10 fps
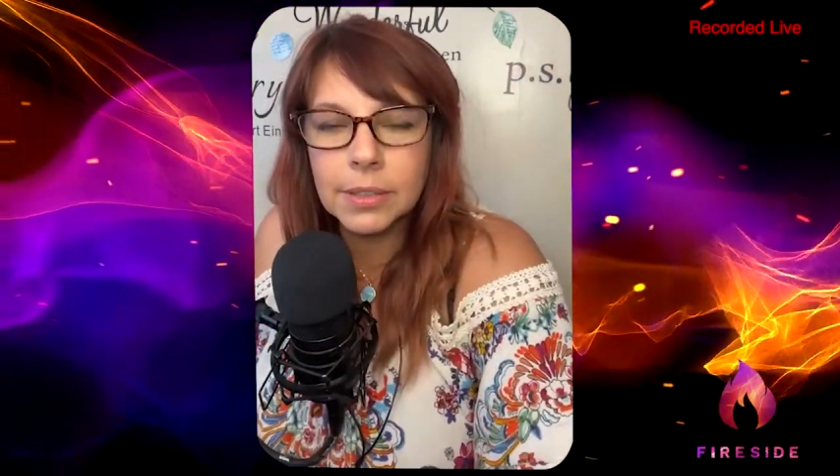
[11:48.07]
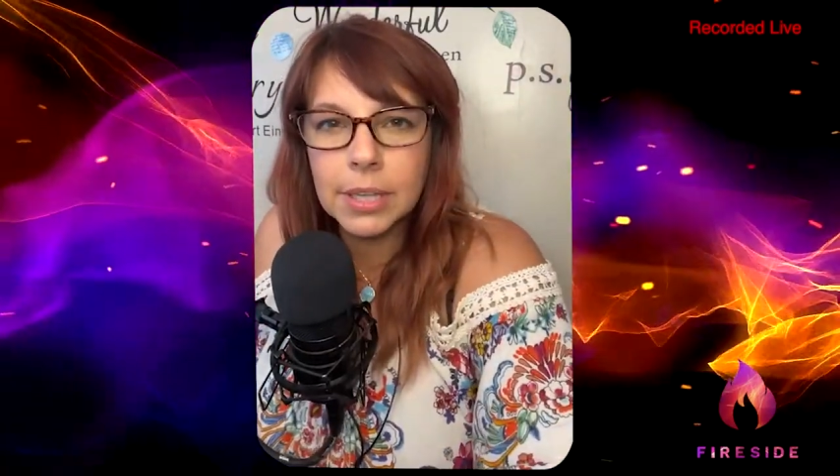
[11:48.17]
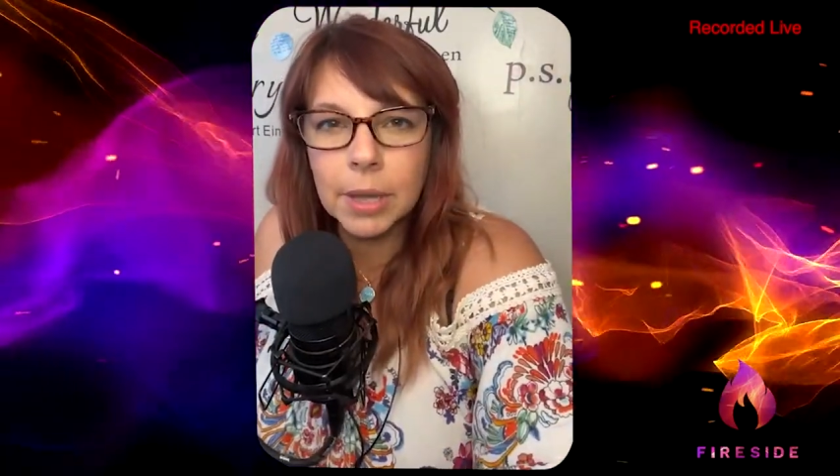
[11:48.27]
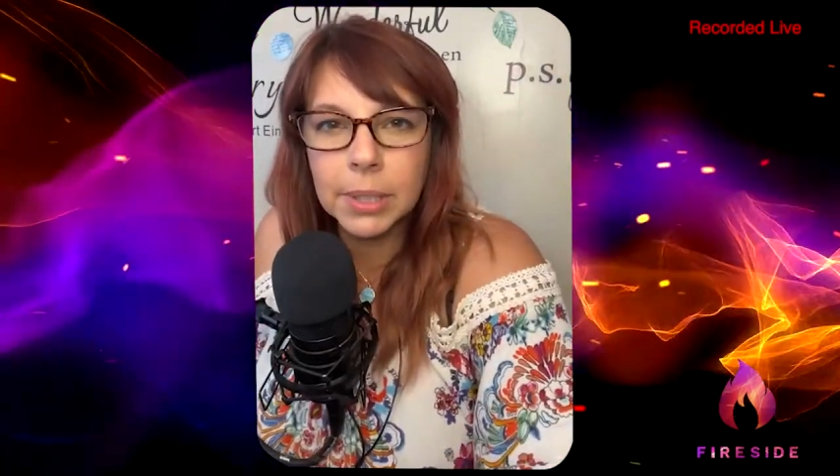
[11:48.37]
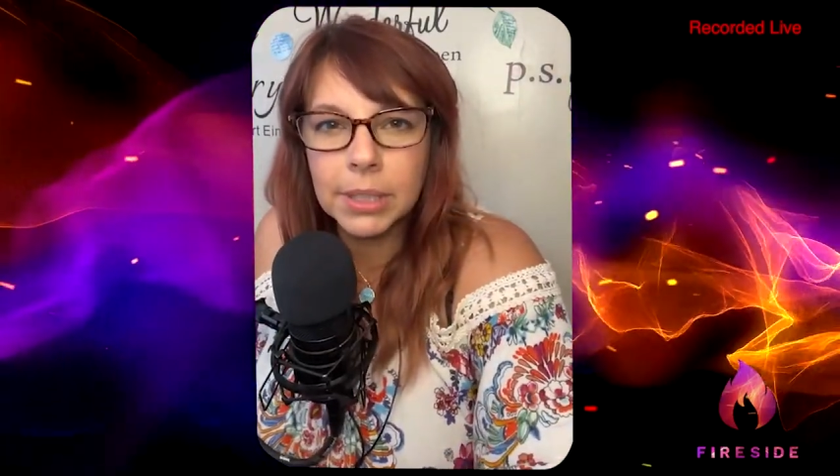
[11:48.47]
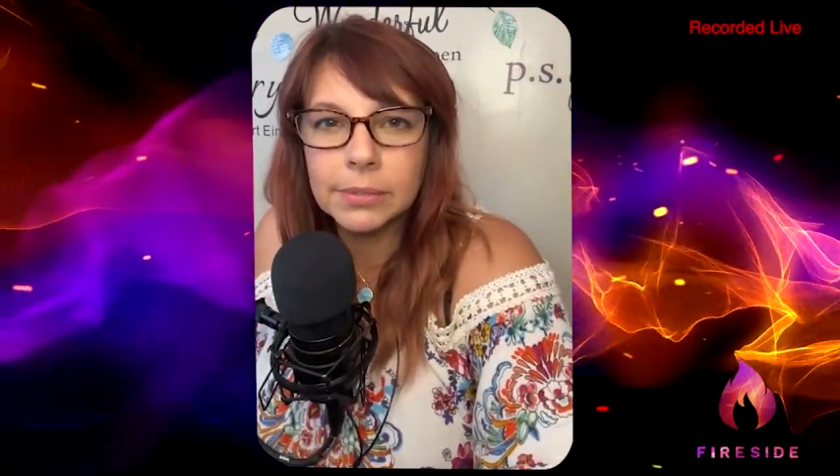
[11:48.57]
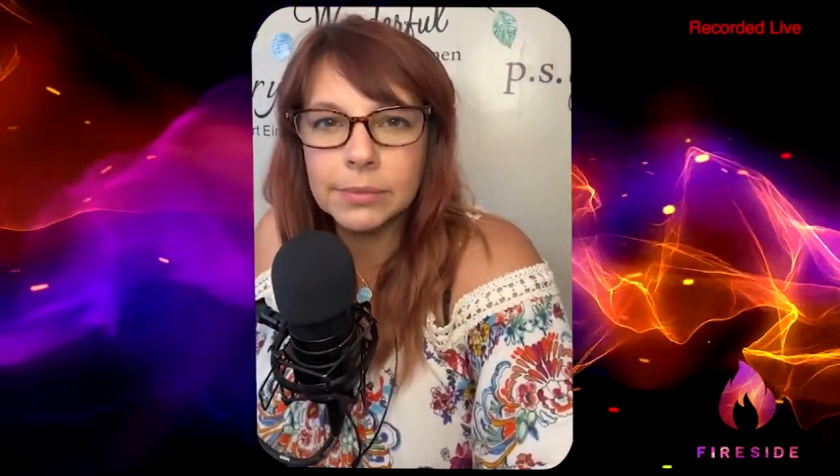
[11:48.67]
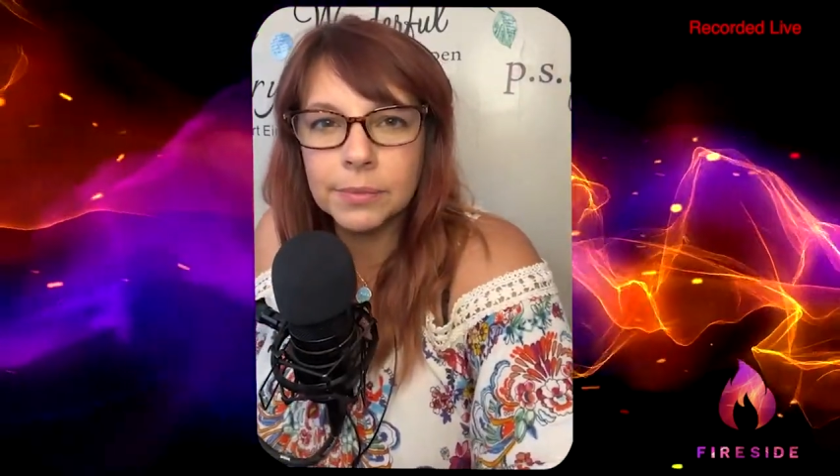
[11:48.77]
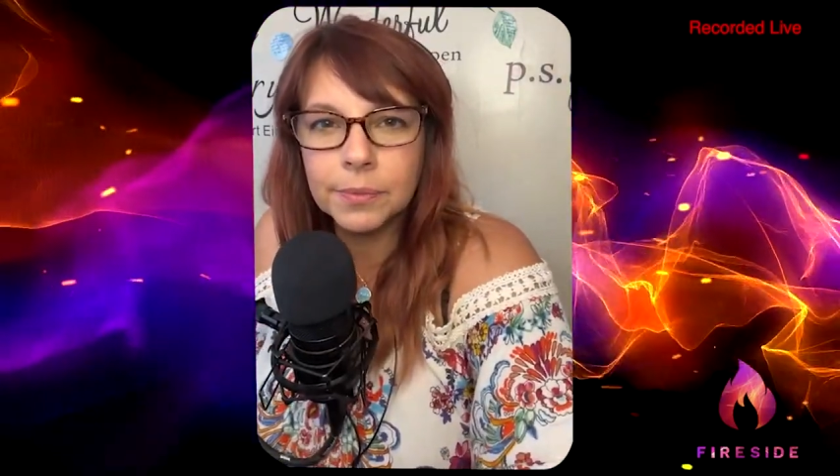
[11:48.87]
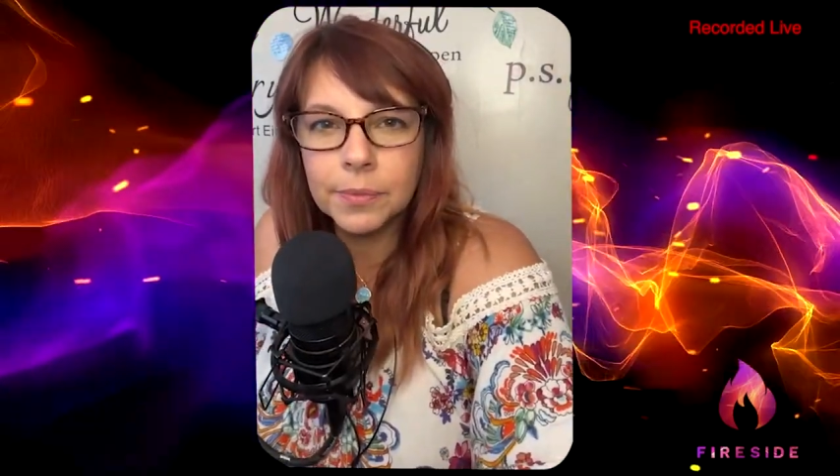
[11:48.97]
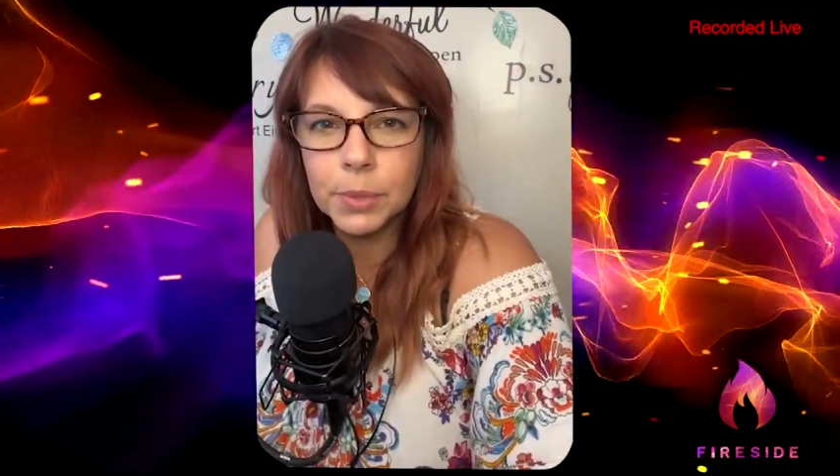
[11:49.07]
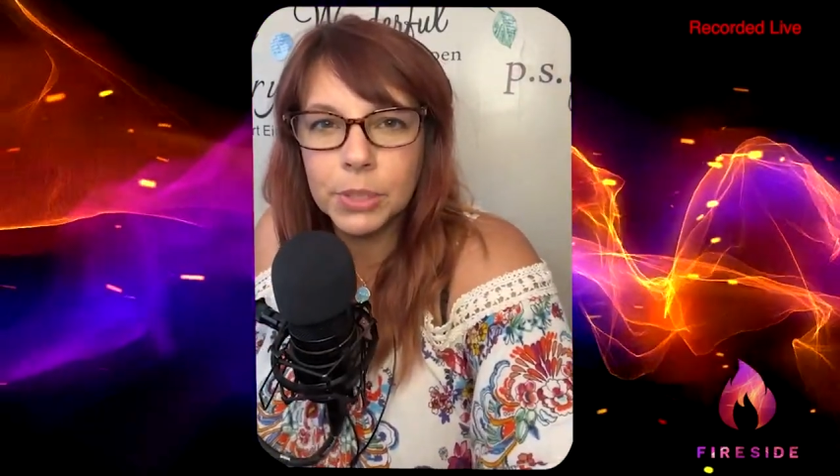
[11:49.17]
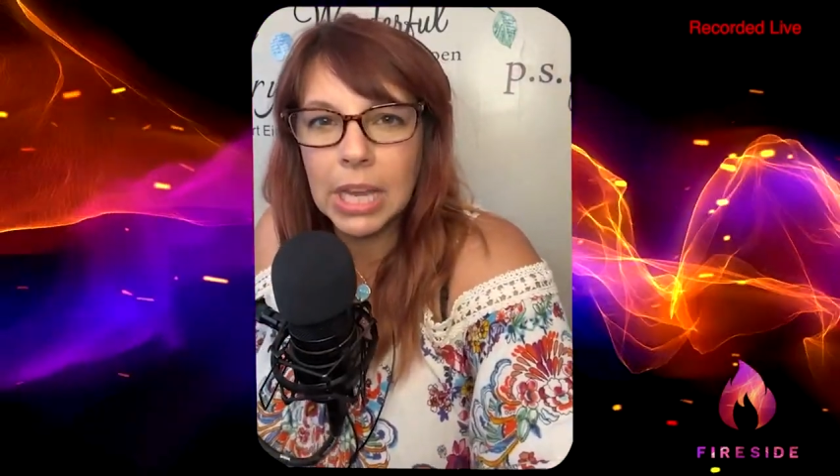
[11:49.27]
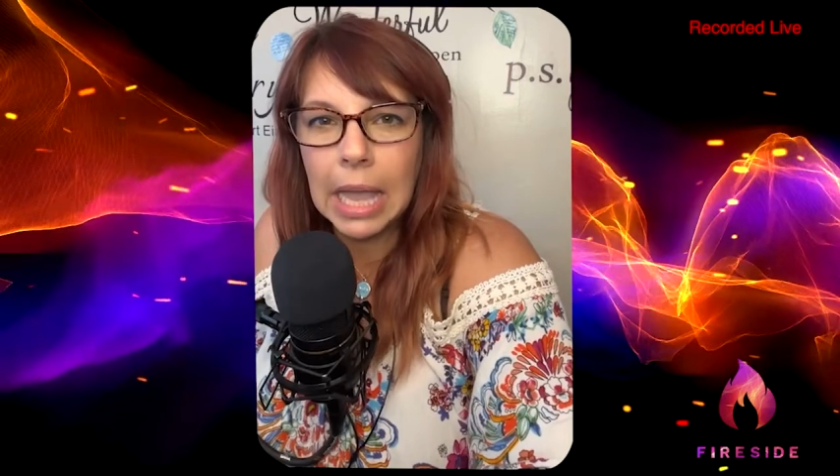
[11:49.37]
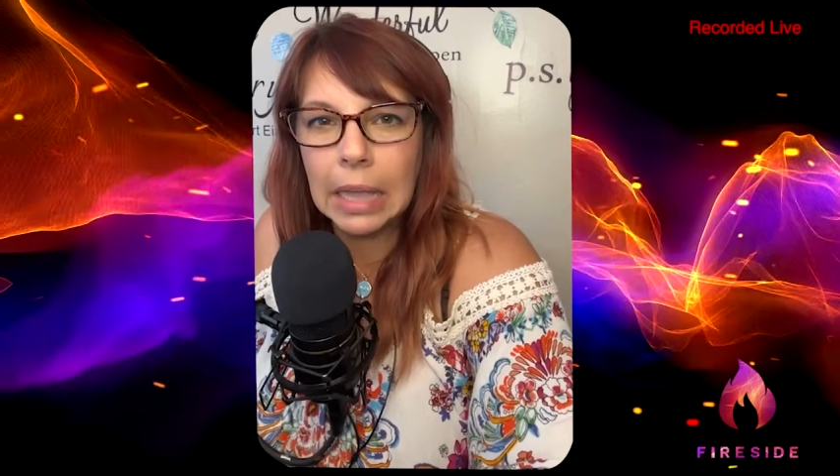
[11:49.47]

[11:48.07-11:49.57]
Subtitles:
So tell me what you